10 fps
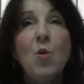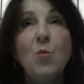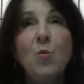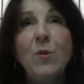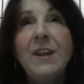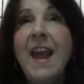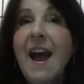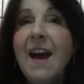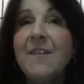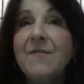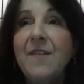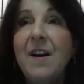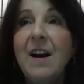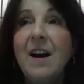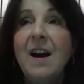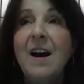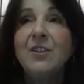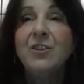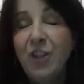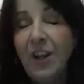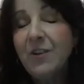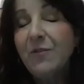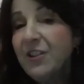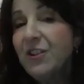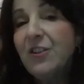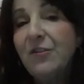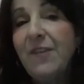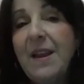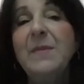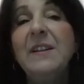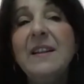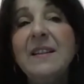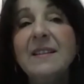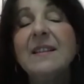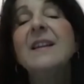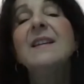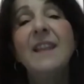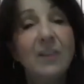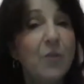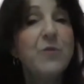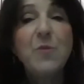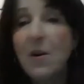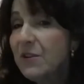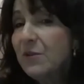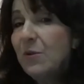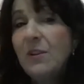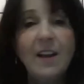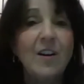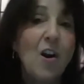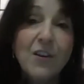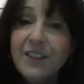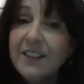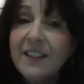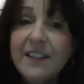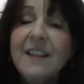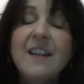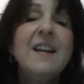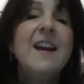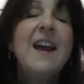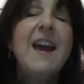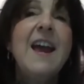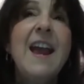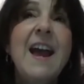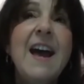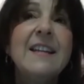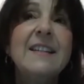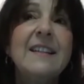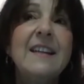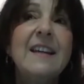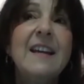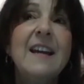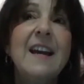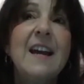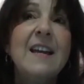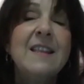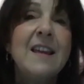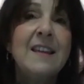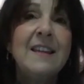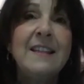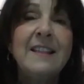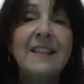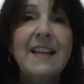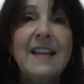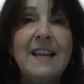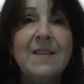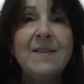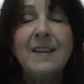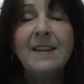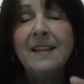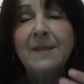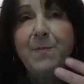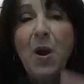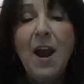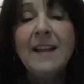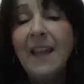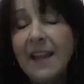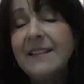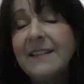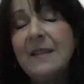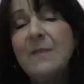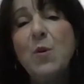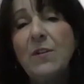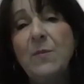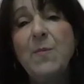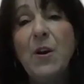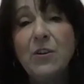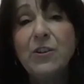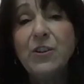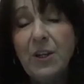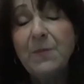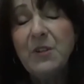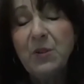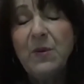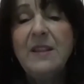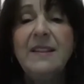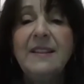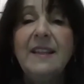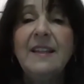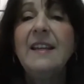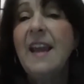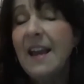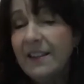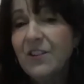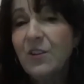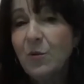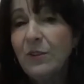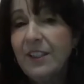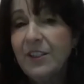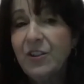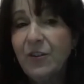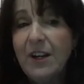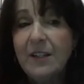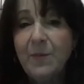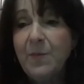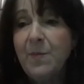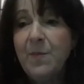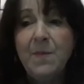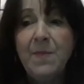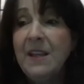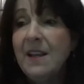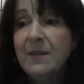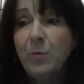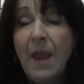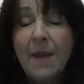We have generational families that go through our school like ours did. And I'd like to see more of the partnership between the city and the school district, because we